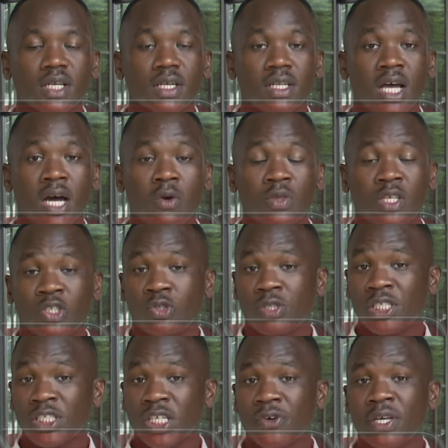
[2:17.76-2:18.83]
Now, the
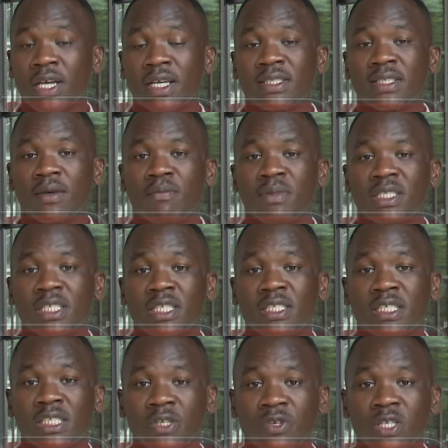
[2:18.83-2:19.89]
judiciary has submitted a
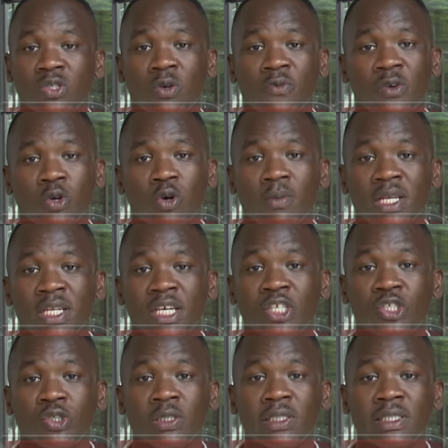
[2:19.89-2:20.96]
series of
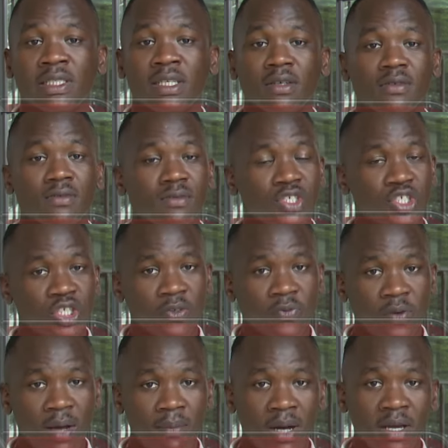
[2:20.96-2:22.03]
recommendations,
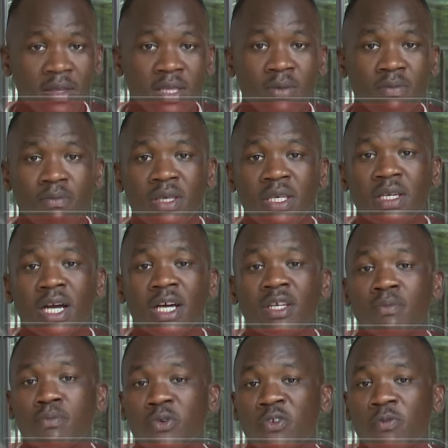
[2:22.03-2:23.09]
chief among them being an
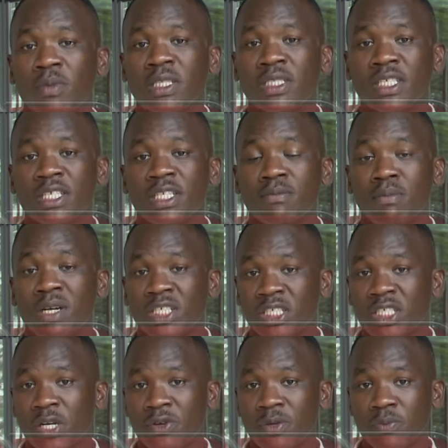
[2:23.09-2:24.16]
improvement in
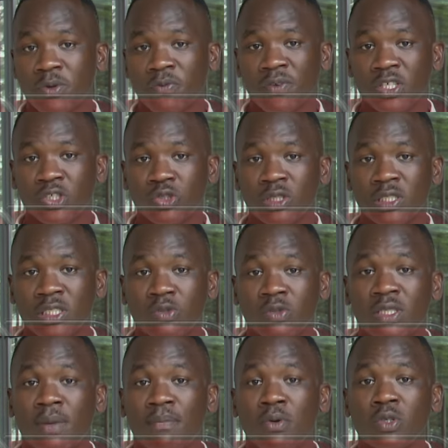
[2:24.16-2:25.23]
budgetary provisions to
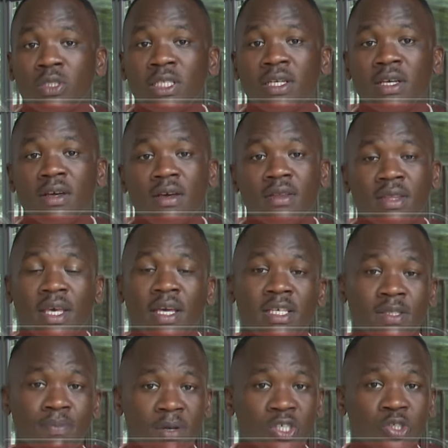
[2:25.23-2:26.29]
support the
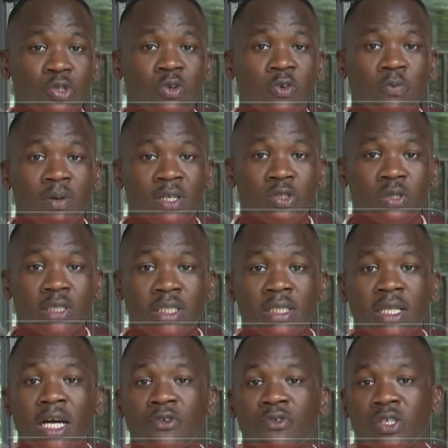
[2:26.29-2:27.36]
expansion of
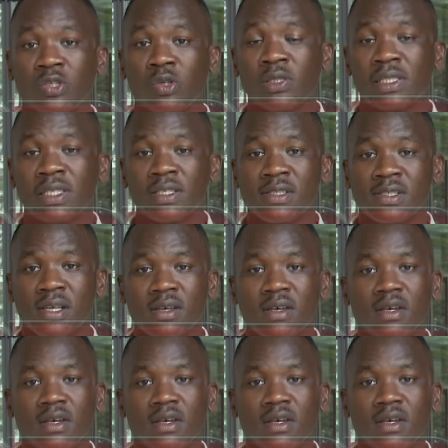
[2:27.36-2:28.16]
personnel and resources,